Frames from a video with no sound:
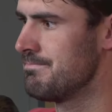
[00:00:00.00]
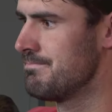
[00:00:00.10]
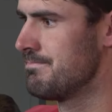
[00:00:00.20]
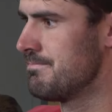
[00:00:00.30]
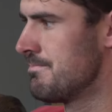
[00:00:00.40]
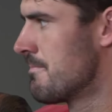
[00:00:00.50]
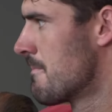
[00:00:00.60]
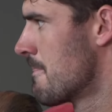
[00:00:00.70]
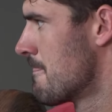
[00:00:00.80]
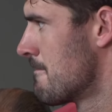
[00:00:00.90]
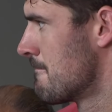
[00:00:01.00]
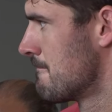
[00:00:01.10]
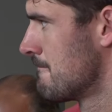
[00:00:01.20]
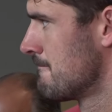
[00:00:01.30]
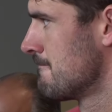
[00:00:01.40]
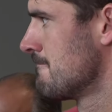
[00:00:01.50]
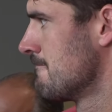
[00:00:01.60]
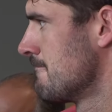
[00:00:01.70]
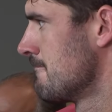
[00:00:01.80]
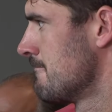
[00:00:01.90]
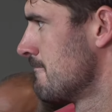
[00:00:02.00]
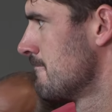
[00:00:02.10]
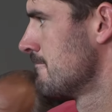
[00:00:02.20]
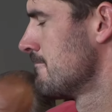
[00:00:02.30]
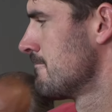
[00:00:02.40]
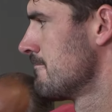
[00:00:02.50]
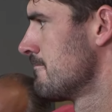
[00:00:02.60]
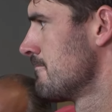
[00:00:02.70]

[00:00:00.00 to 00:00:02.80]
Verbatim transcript: Daniel, it's, it's one thing when, when you face criticism